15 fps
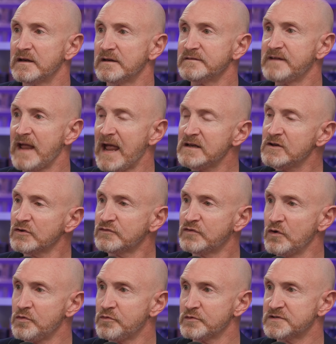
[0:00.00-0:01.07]
Daniel
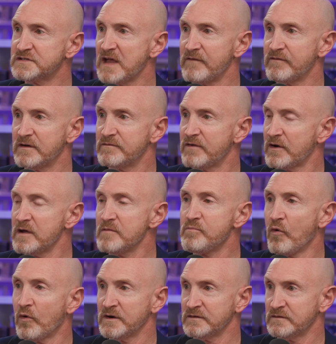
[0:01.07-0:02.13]
2 through 7, very
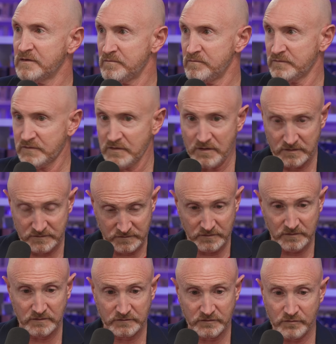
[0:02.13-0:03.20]
important
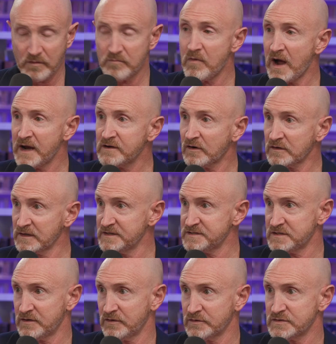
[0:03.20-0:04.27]
to remind our
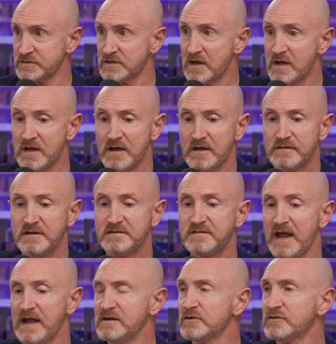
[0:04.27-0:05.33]
listeners that
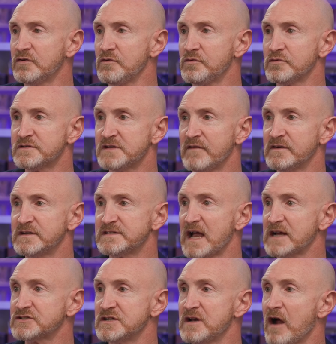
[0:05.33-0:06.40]
Daniel 2 through 7 is
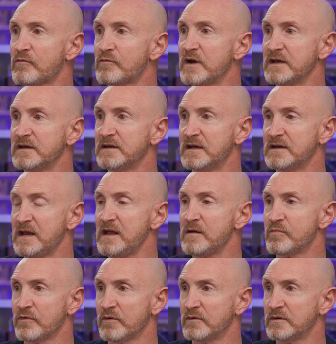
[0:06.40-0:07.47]
actually not written in
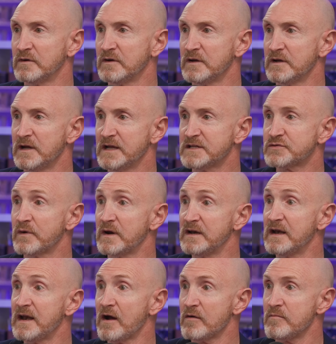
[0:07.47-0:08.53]
Hebrew. It's written
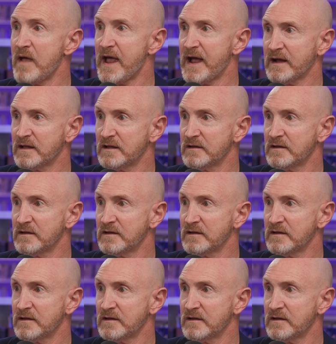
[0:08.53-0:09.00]
in Aramaic.